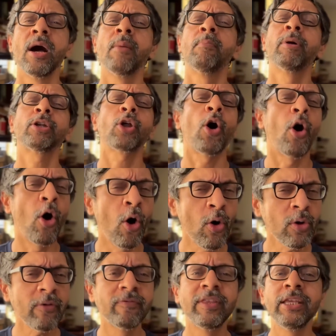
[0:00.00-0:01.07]
But all
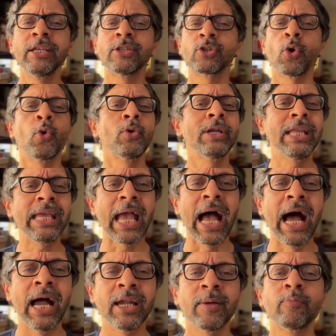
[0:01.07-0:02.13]
of these only
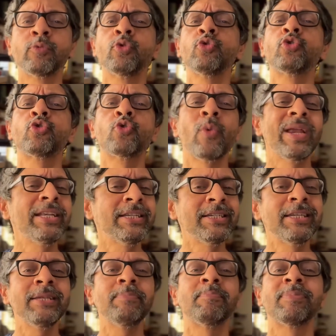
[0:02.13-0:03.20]
add up to
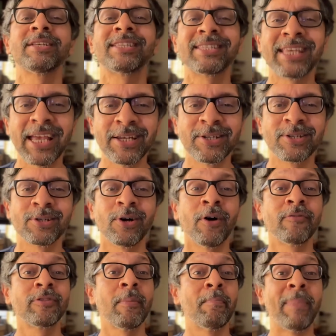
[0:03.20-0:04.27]
20%
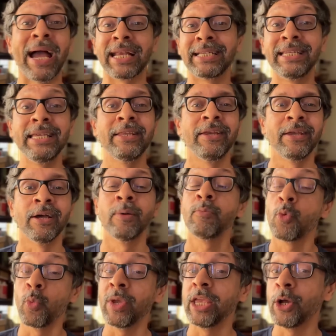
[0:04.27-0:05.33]
of the bacteria
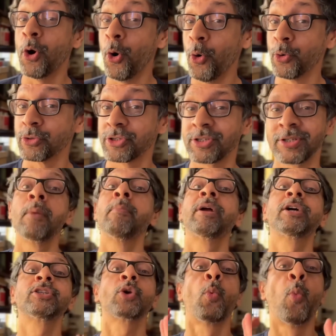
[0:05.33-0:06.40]
we host
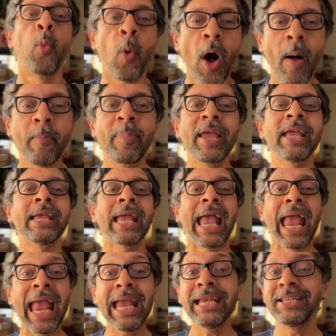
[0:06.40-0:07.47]
because a whopping
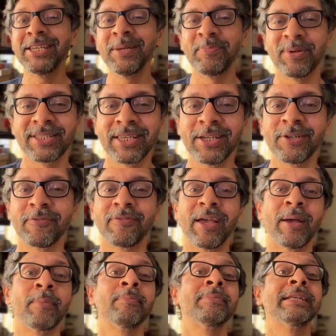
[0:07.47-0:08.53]
80% of
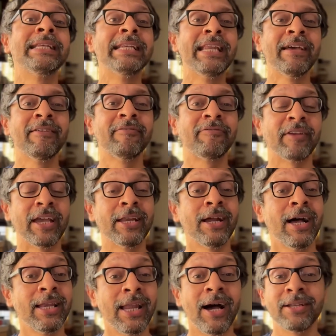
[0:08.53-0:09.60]
them live in
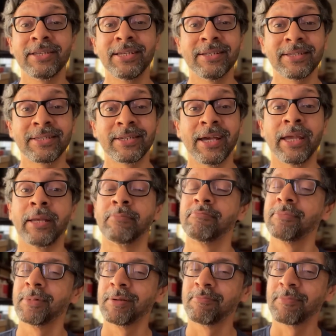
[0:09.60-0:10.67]
our large intestine,
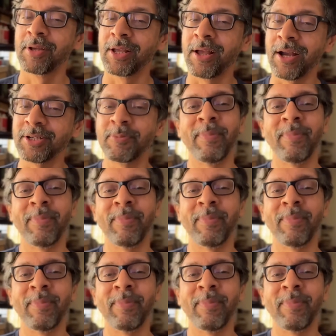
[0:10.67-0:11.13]
gut